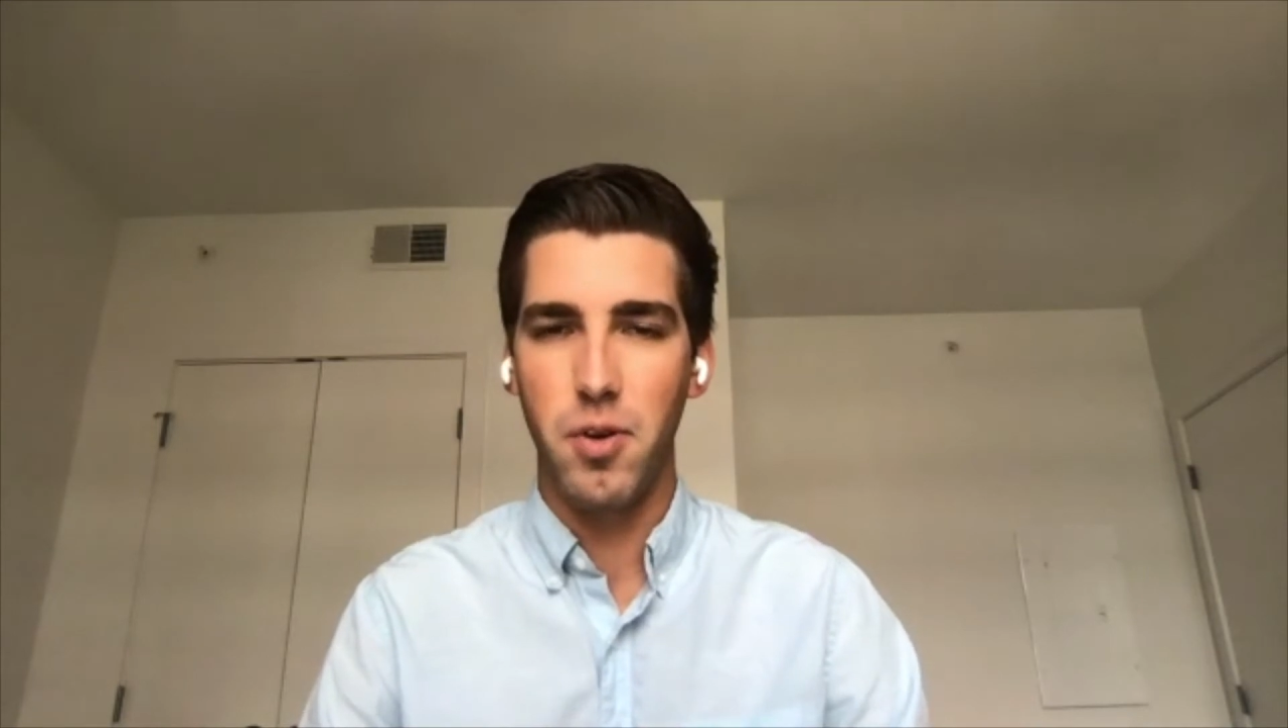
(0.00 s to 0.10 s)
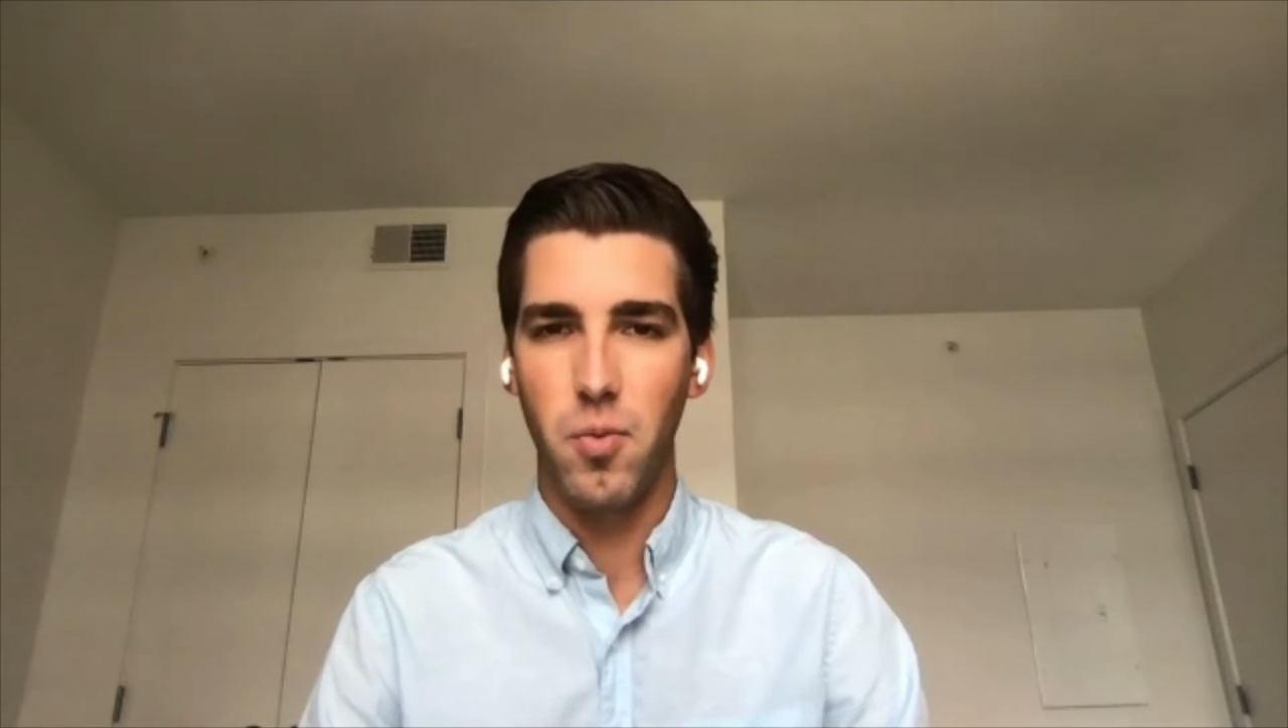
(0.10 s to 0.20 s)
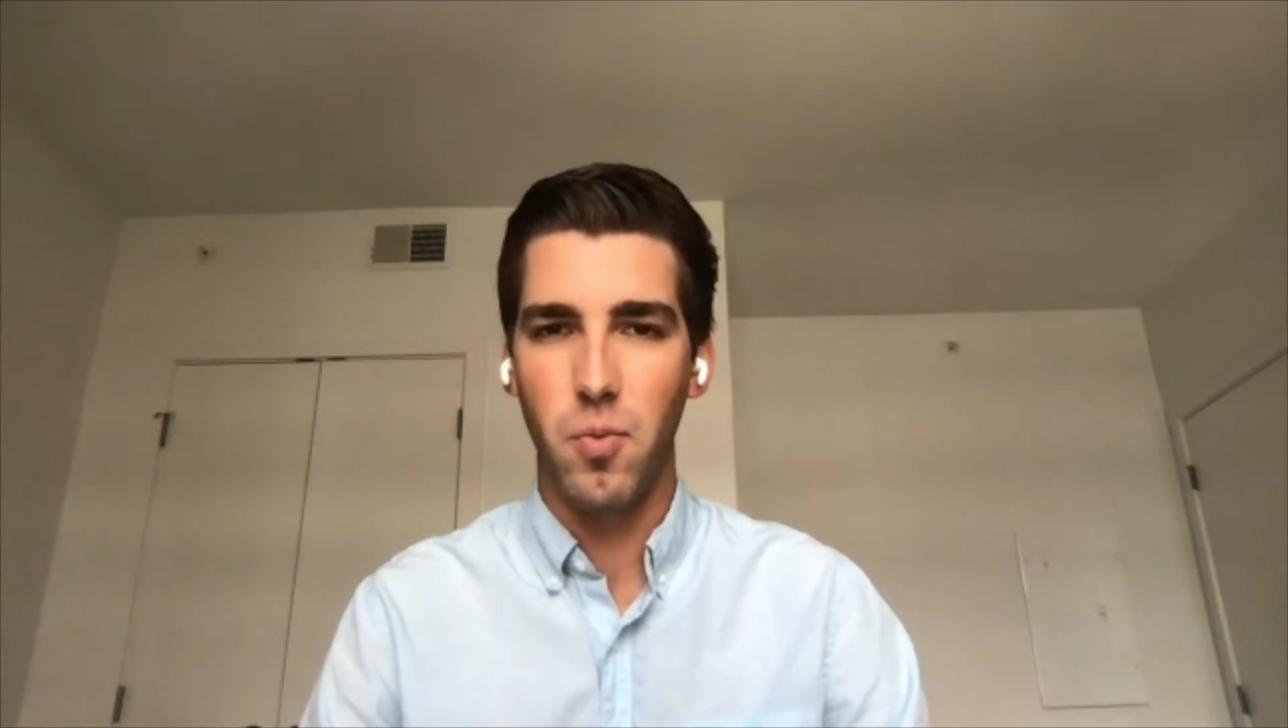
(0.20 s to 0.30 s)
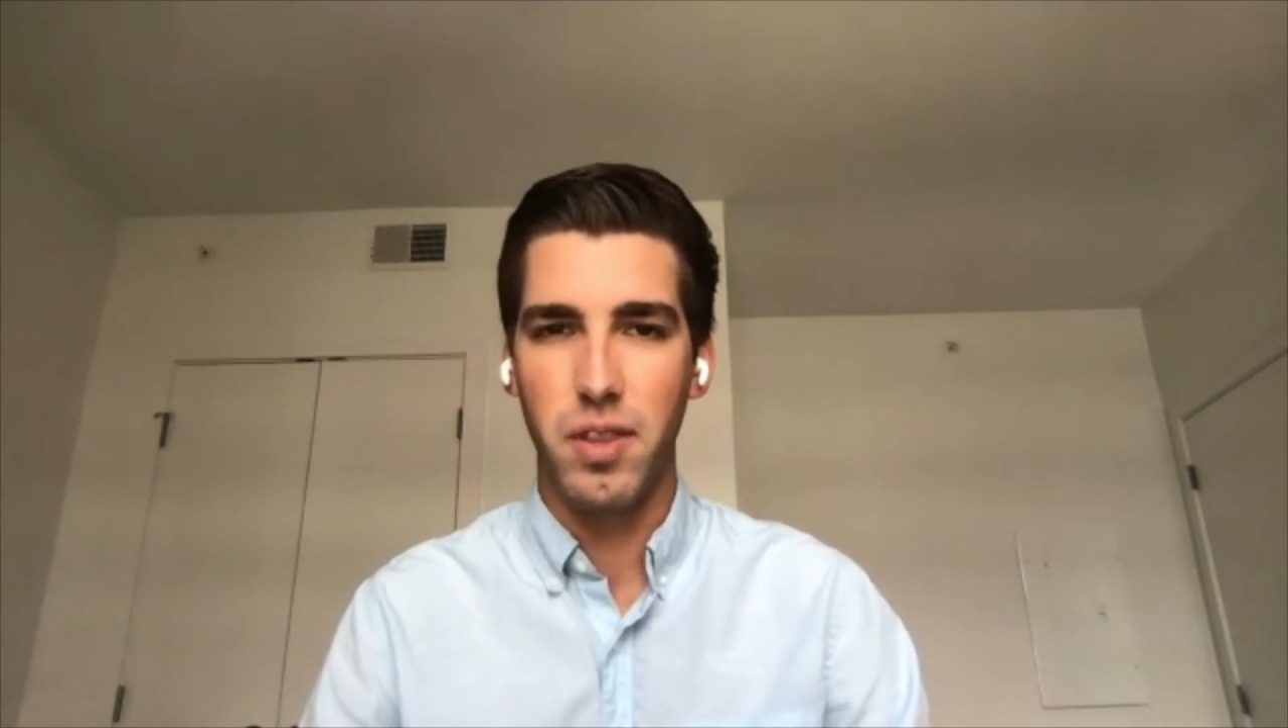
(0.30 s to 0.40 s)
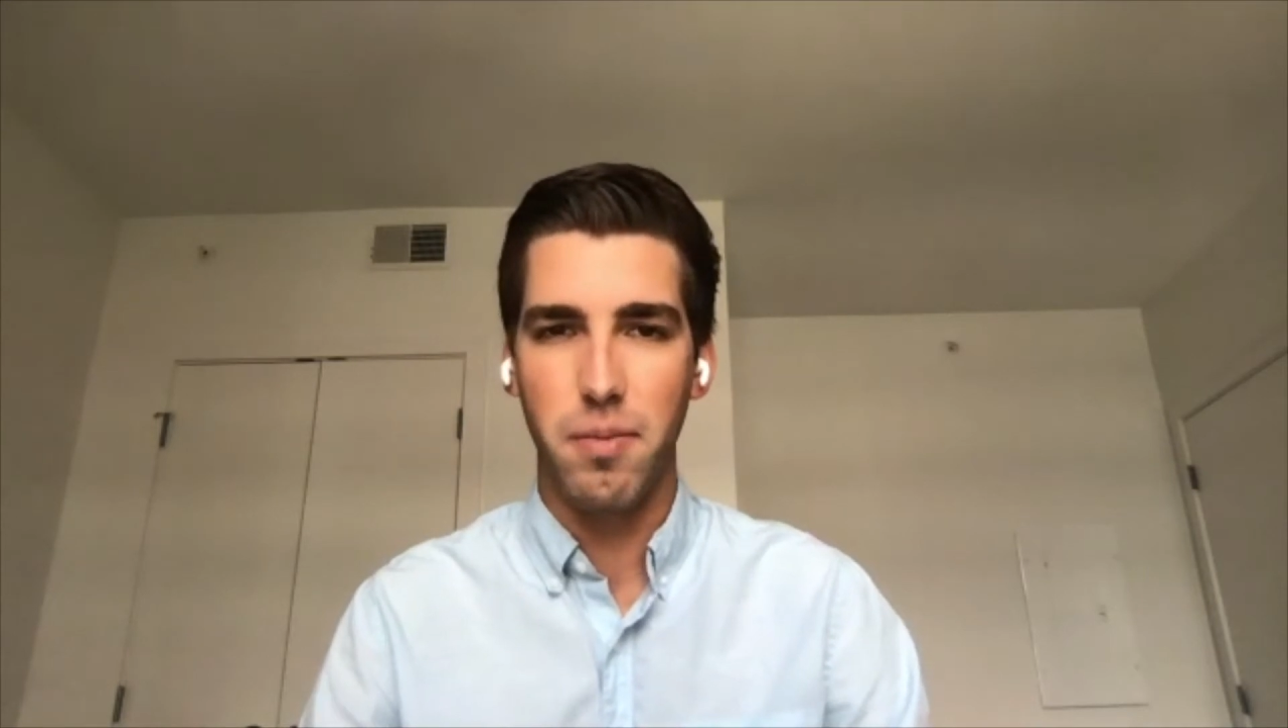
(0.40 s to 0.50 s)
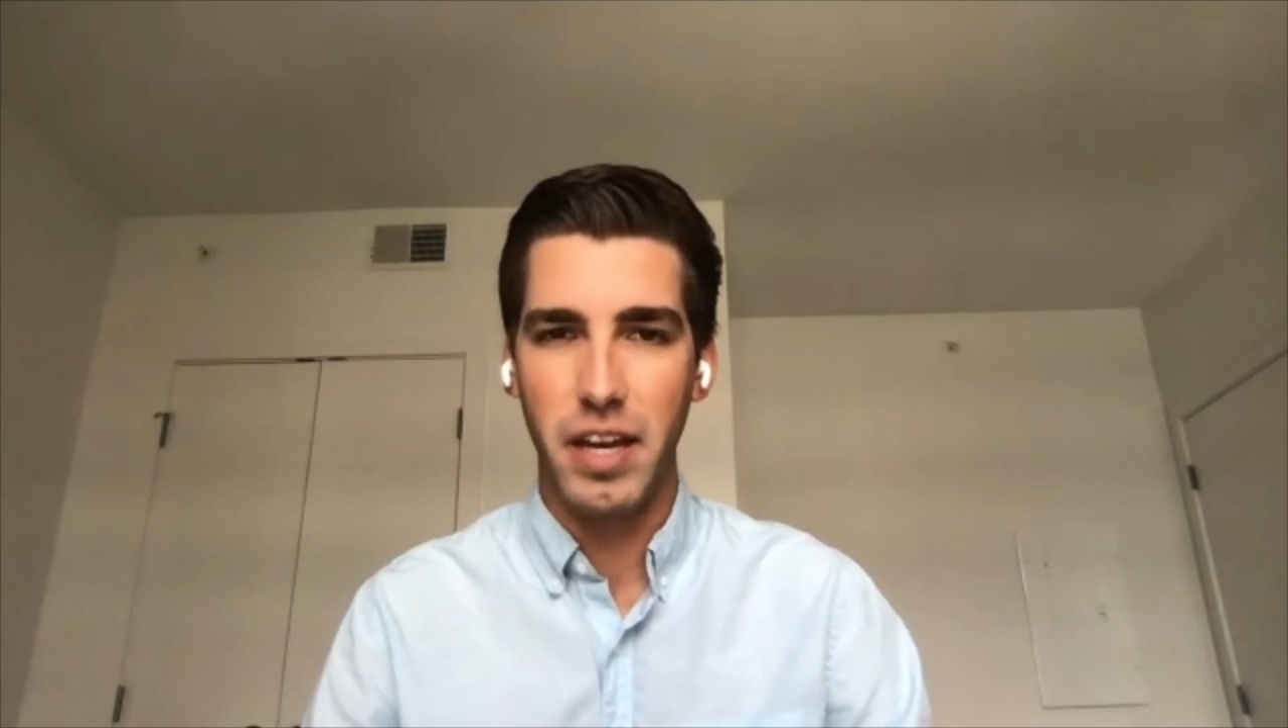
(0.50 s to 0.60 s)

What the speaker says: you with